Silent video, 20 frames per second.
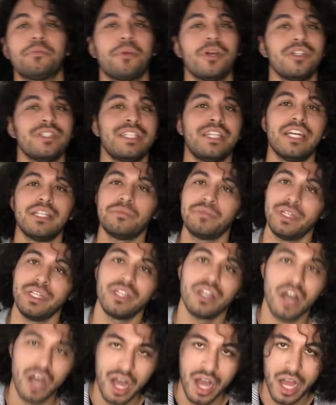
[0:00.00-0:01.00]
person has been
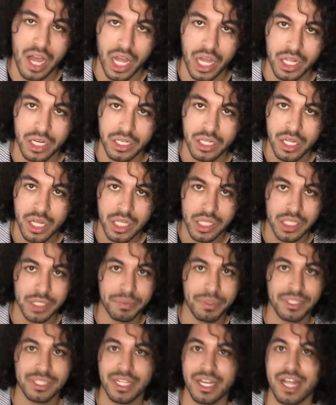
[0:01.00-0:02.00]
gone this
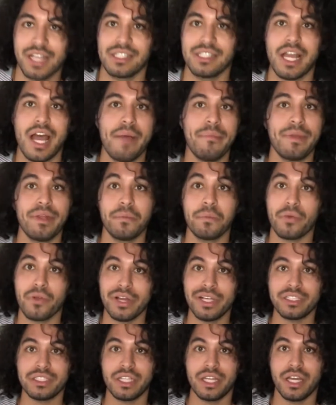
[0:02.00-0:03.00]
person has not been
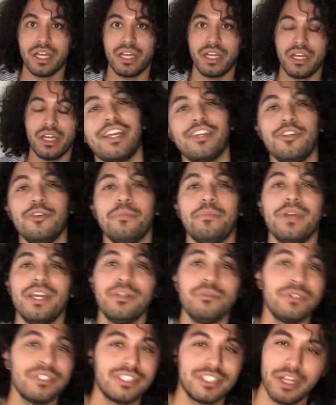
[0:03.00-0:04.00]
present. Like, you've
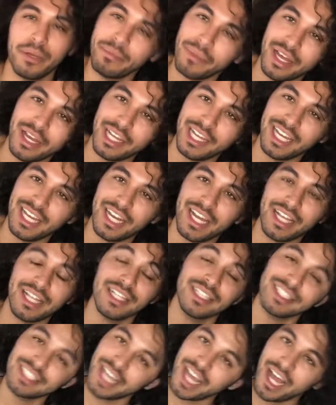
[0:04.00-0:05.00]
been with somebody, and I
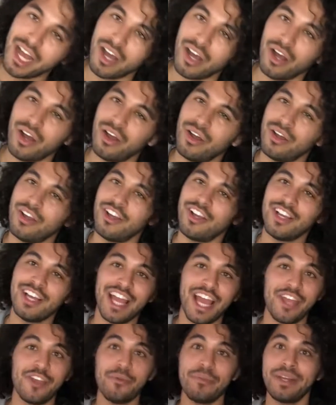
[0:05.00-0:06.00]
can tell.
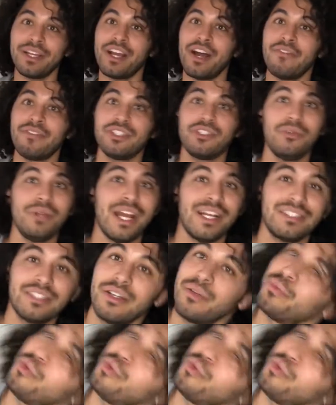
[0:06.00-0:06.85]
And you've been gone for 2 nights in